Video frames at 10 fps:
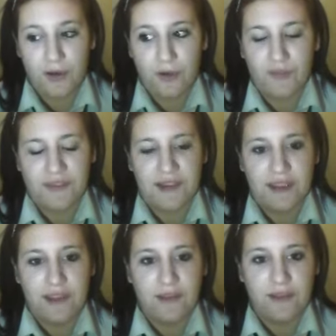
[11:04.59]

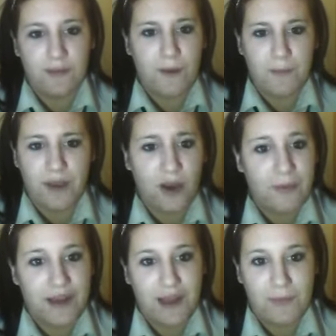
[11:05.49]
obviously you won't be
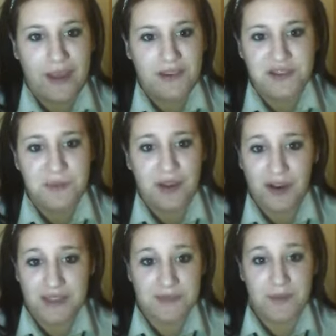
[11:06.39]
going anywhere, you'll just be
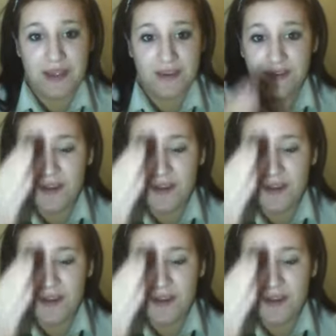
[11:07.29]
going to bed.